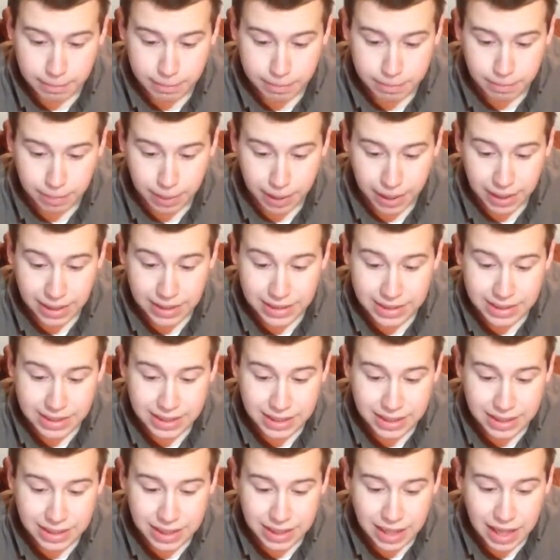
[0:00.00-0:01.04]
But
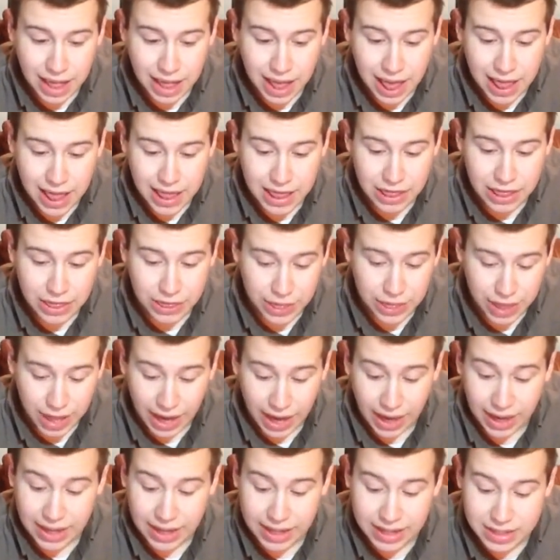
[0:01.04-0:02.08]

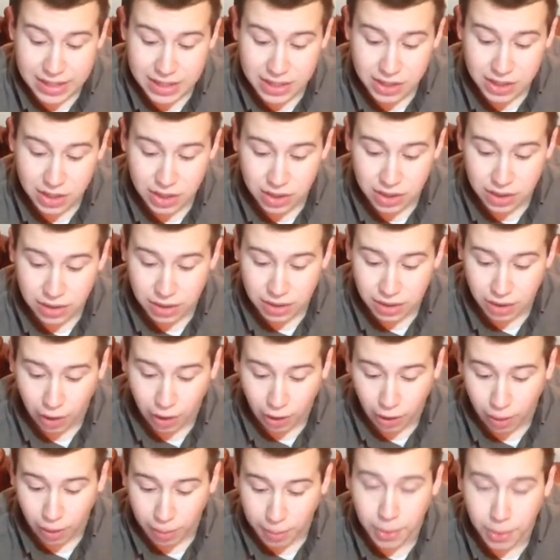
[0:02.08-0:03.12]
that is
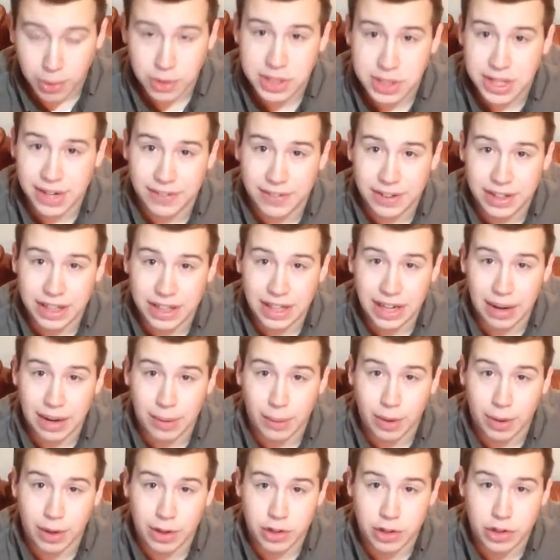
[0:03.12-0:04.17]
almost everything I
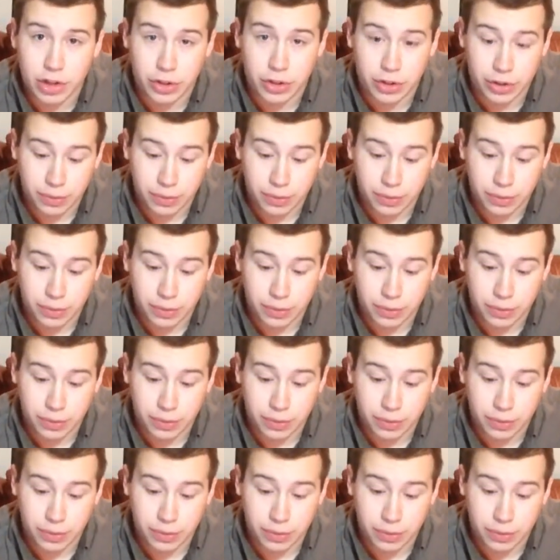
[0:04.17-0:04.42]
want to show